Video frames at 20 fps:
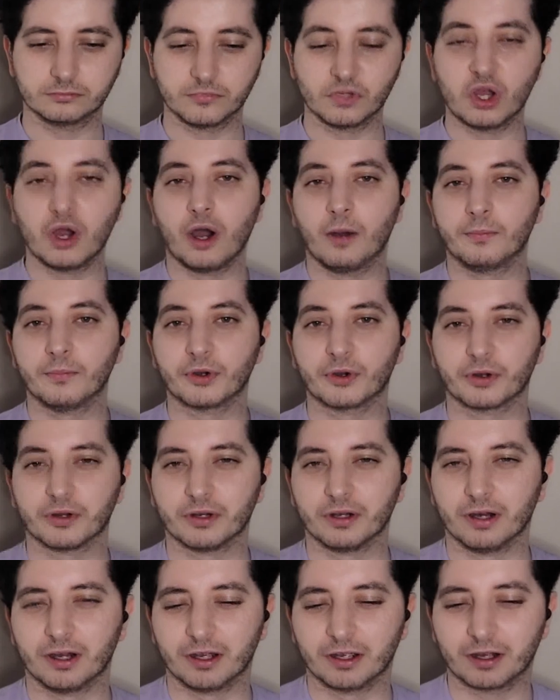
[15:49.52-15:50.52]
I'm not gonna
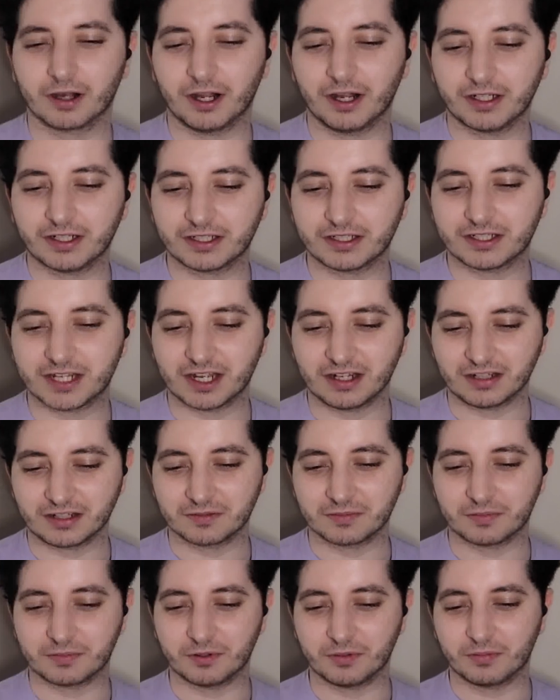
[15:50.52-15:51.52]
lie, I tend to
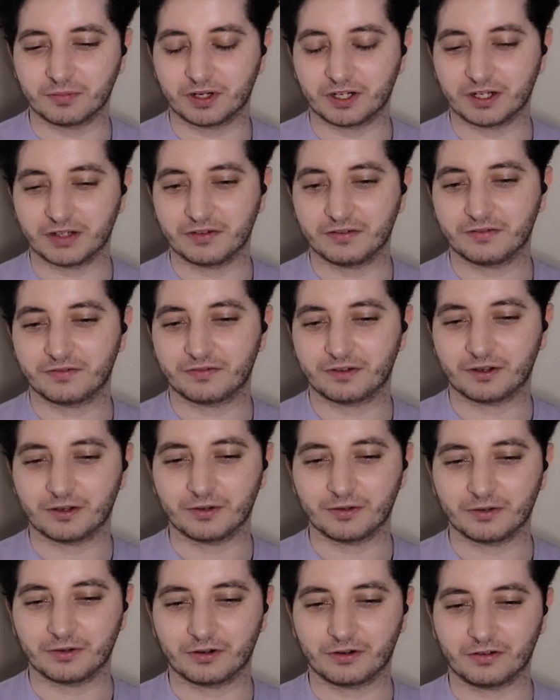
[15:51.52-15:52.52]
put my
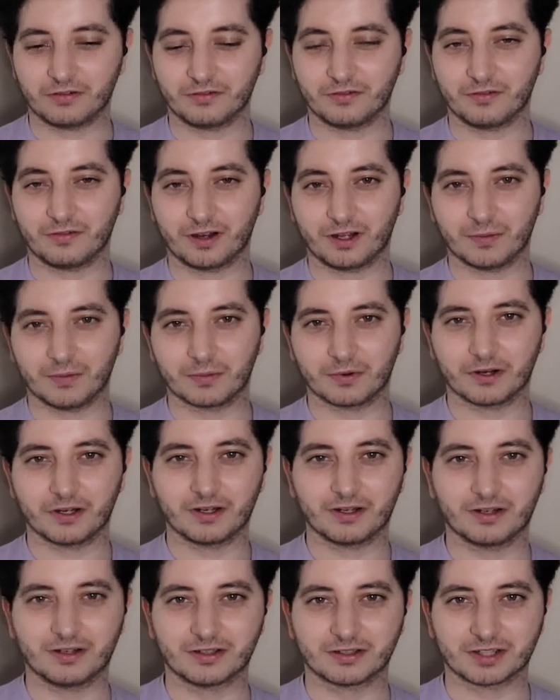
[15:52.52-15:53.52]
phone on
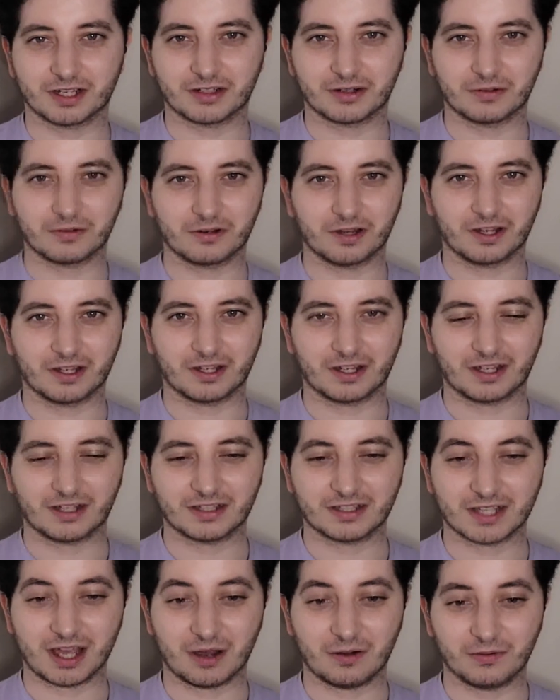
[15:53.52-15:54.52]
vibrate because I don't like
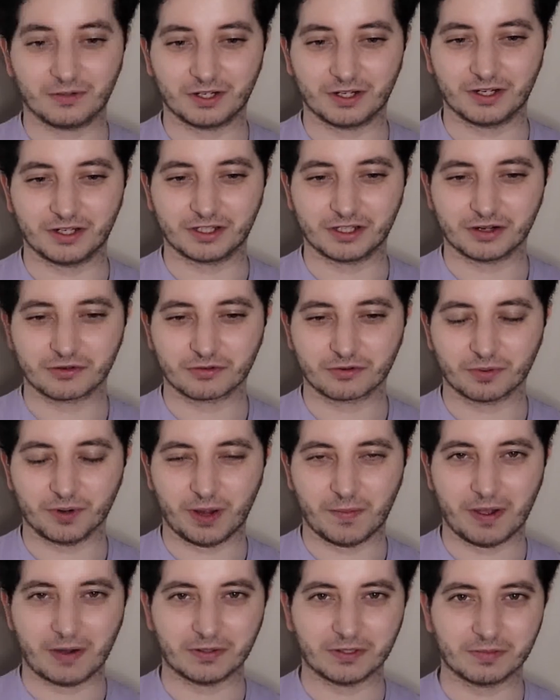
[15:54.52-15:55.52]
sound in general when
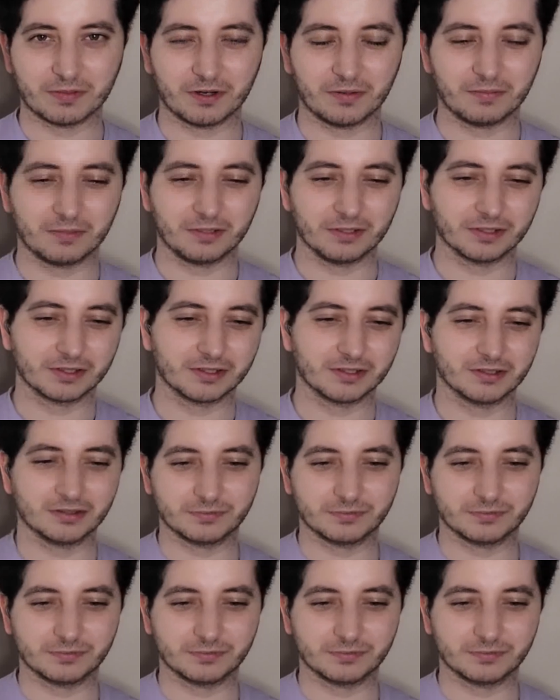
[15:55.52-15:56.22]
I'm out in public.